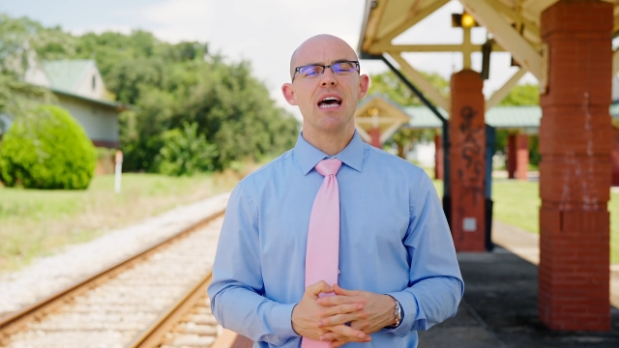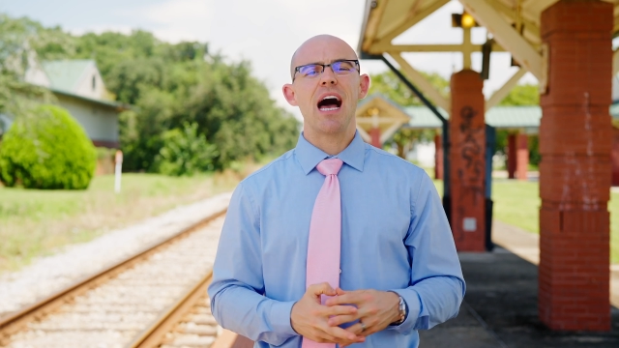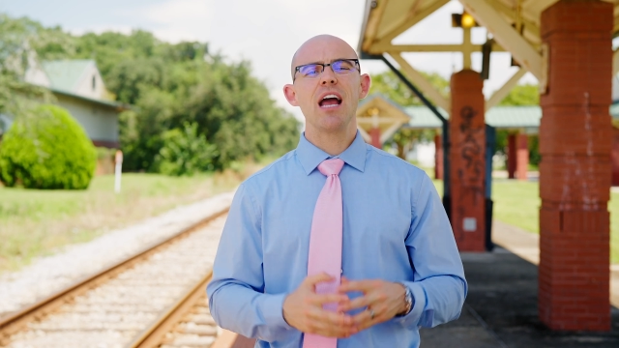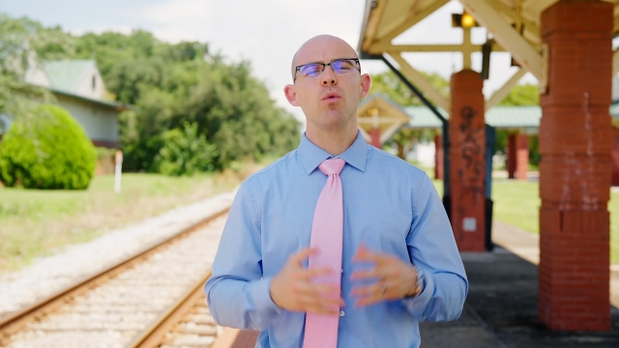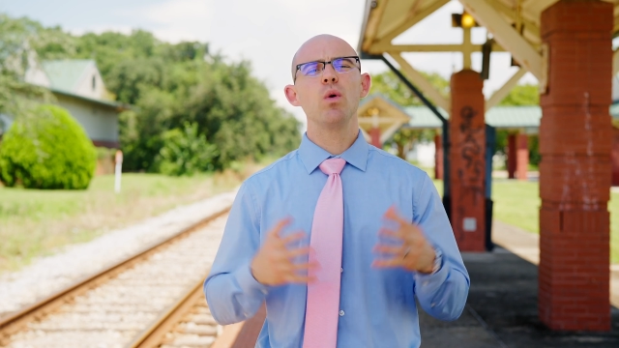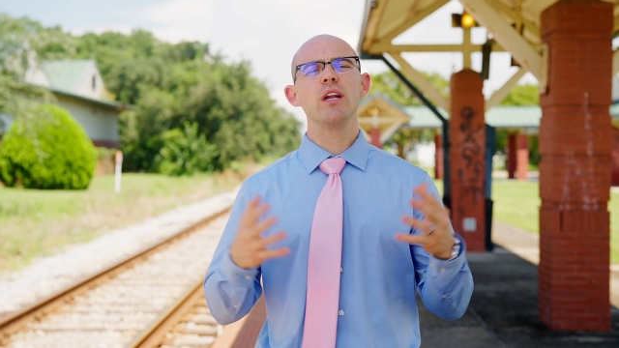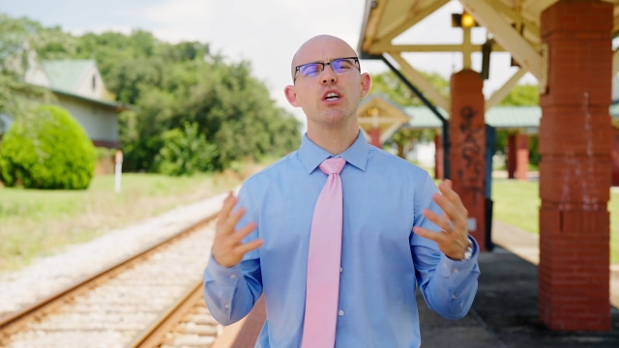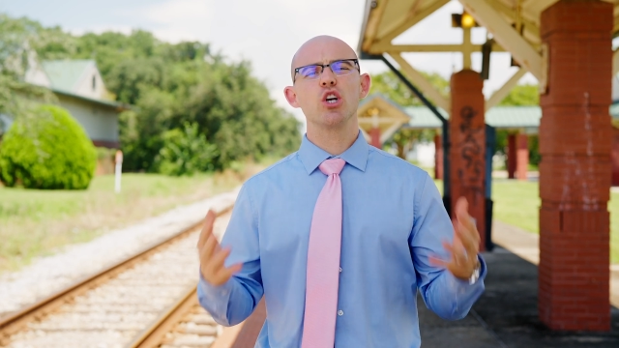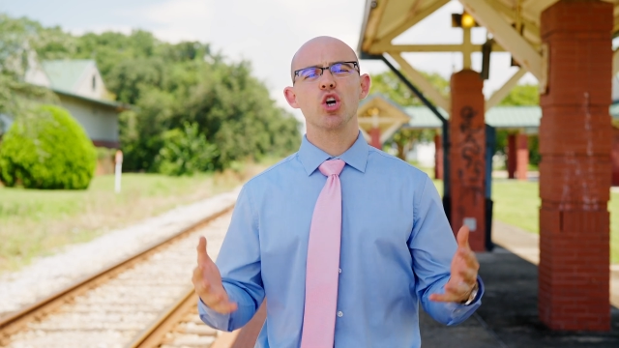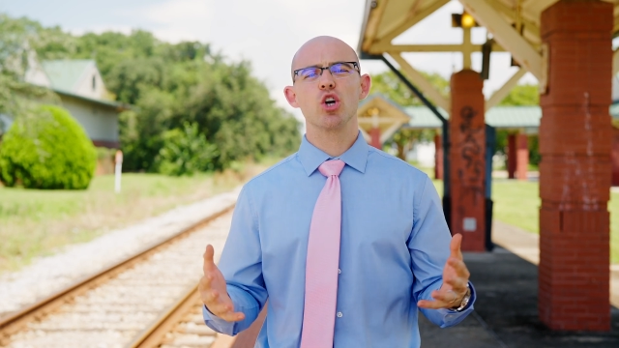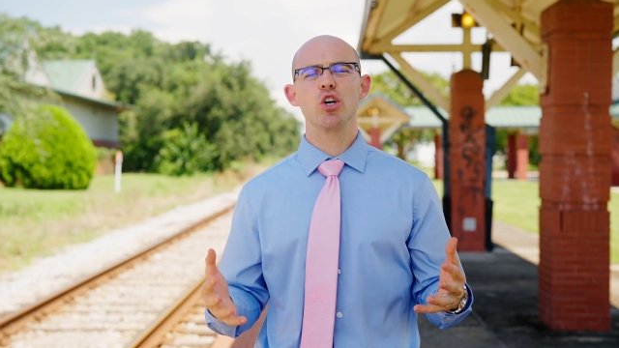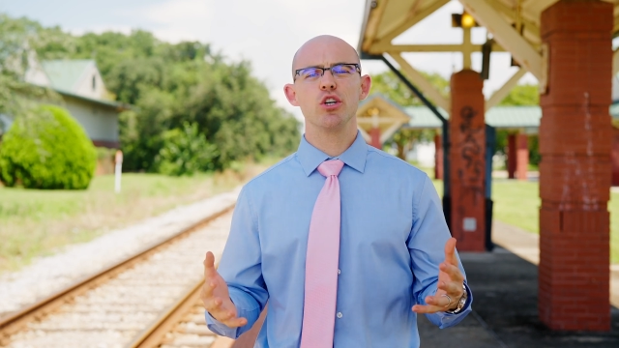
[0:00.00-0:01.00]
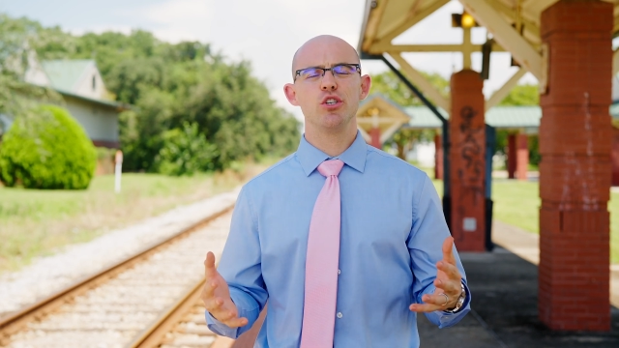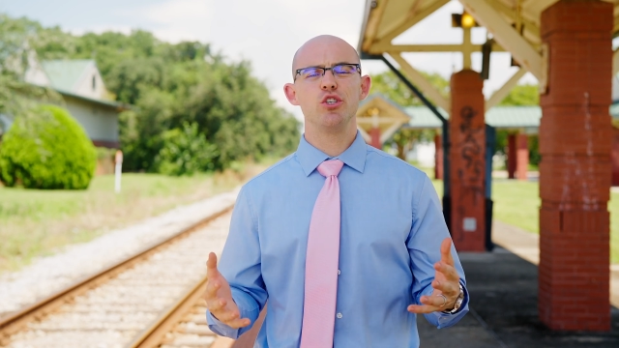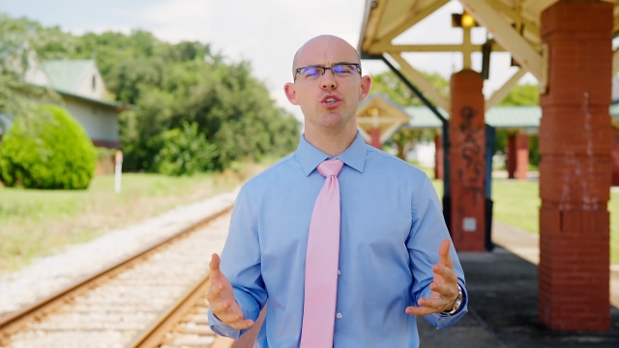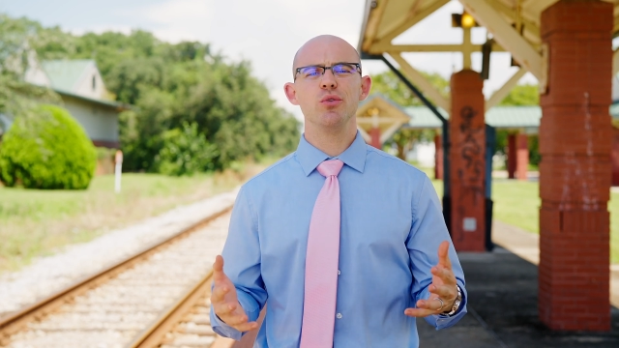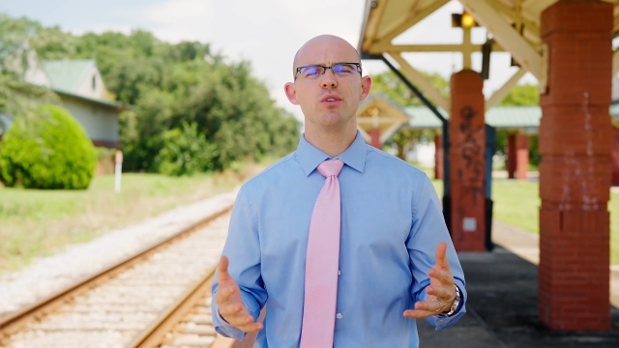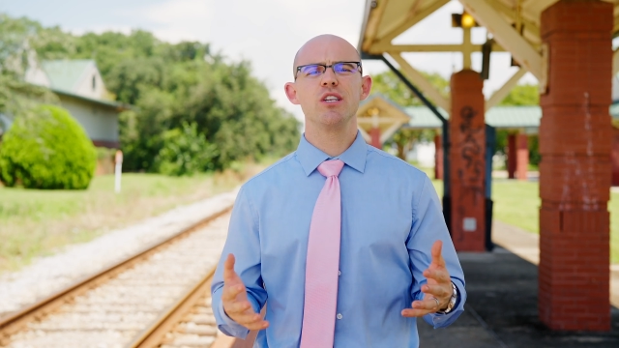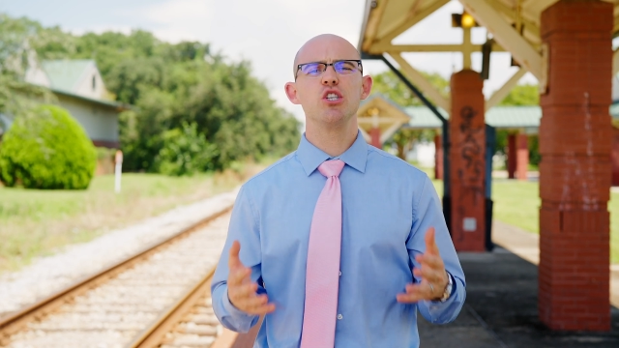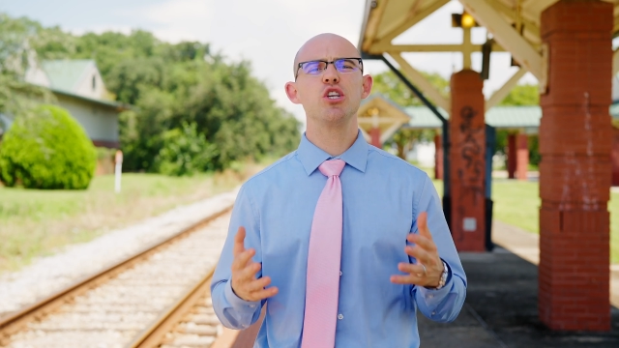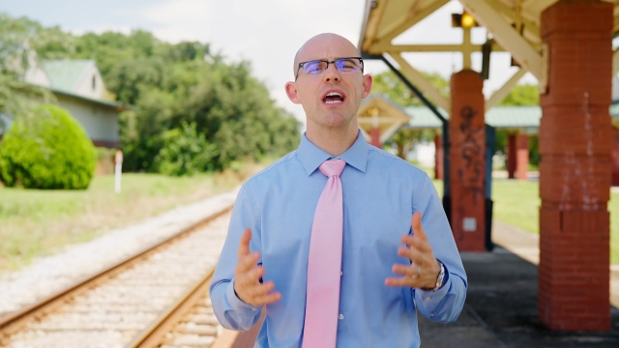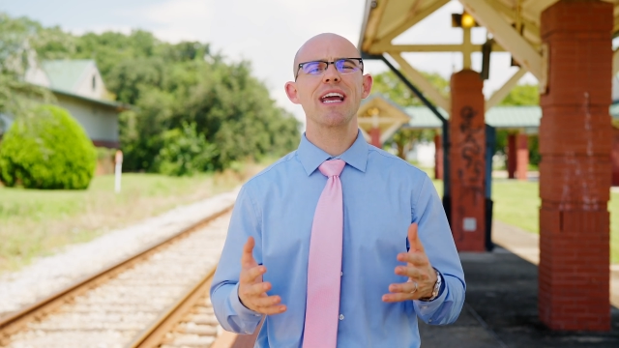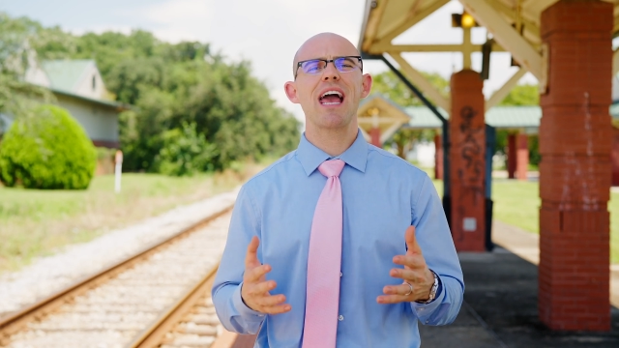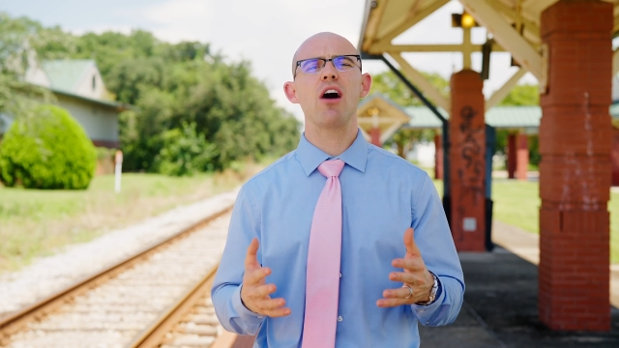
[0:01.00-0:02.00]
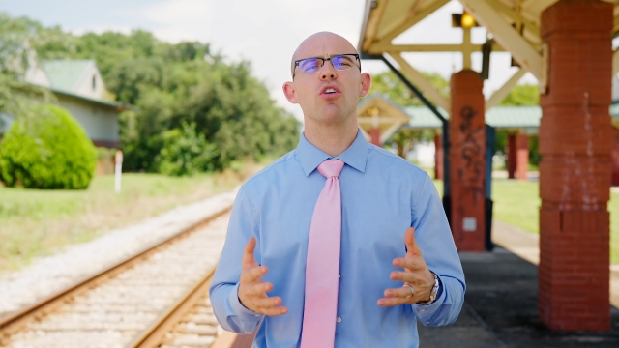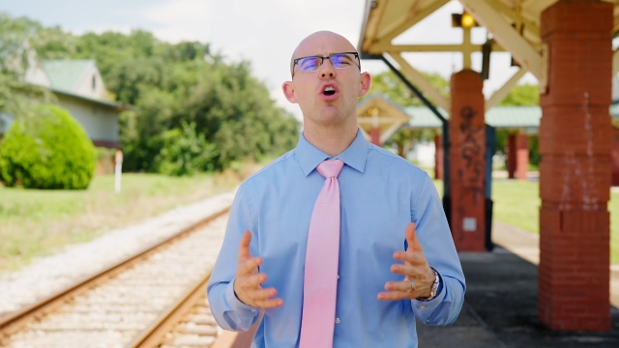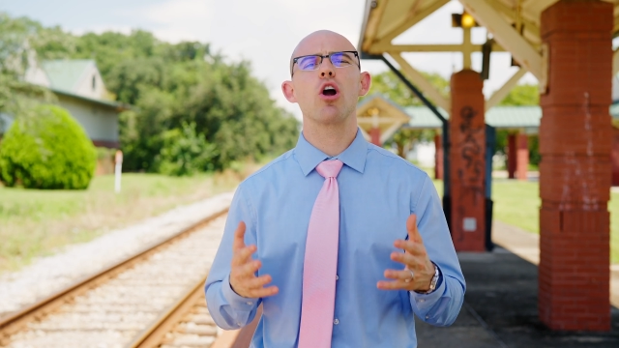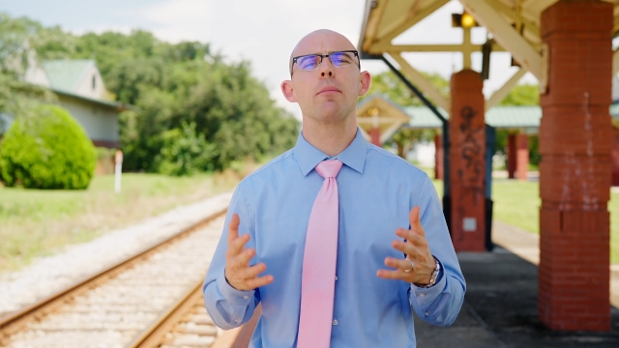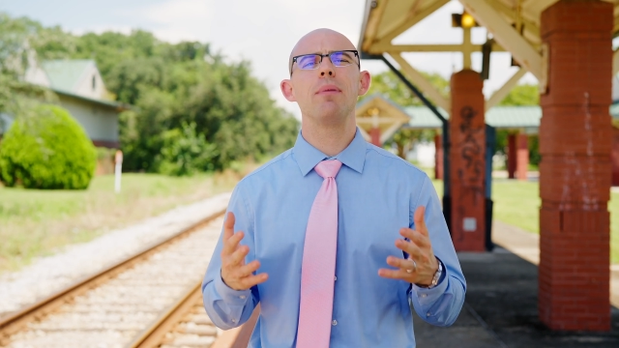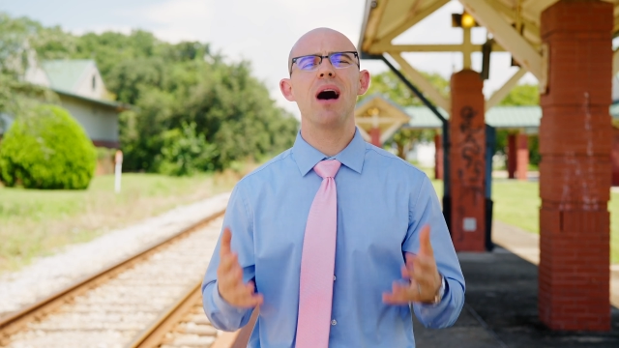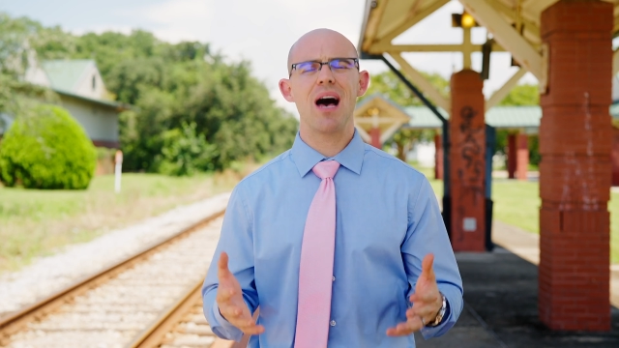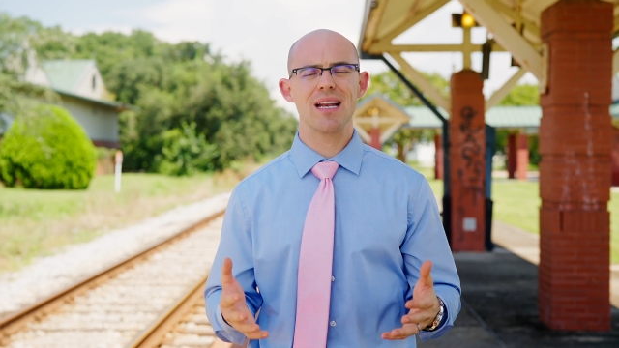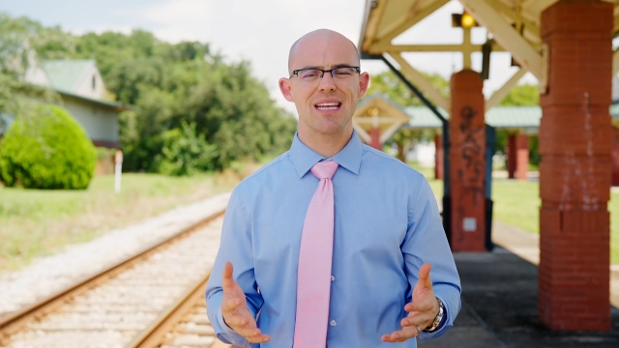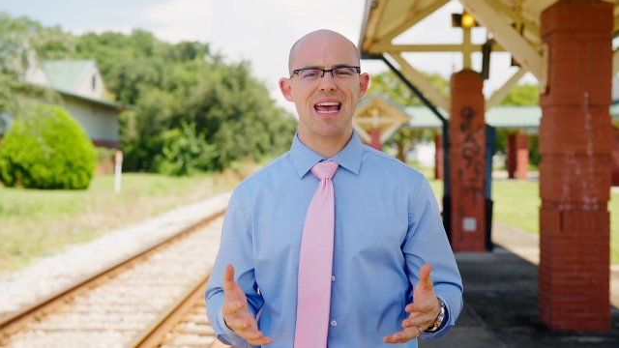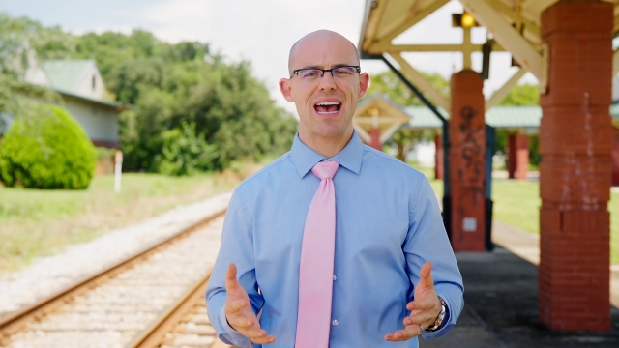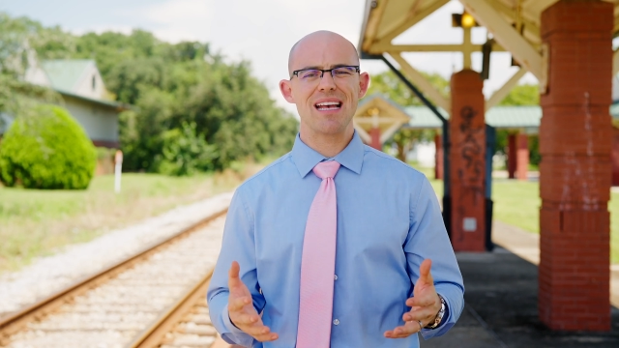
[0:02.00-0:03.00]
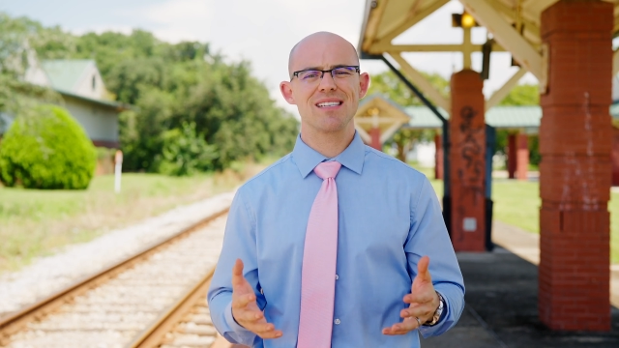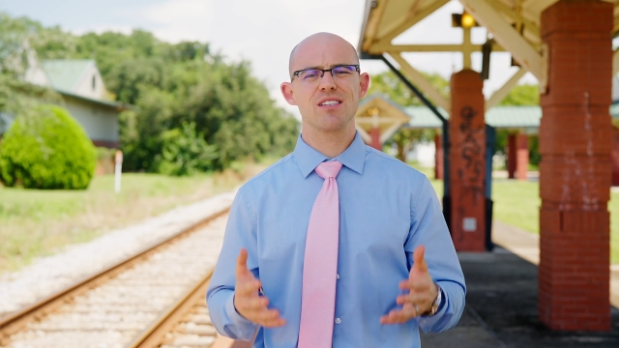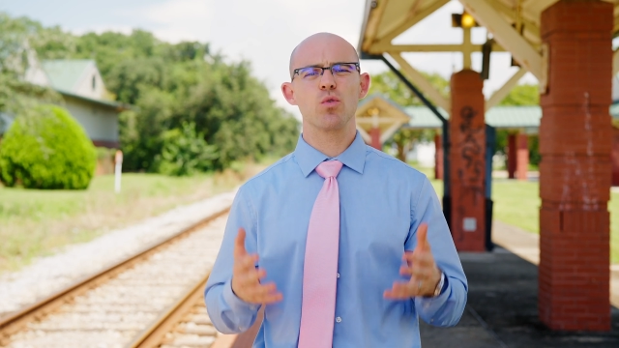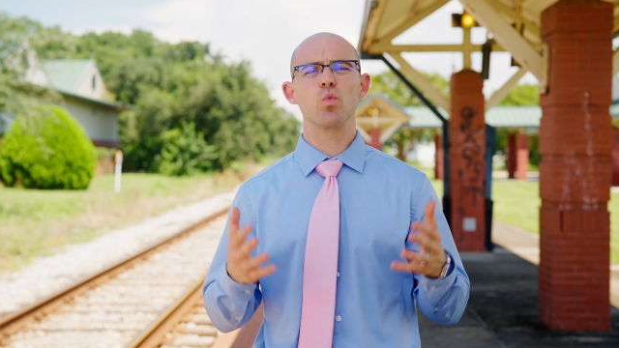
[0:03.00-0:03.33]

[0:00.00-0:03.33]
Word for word: I want to encourage you to check out our podcast,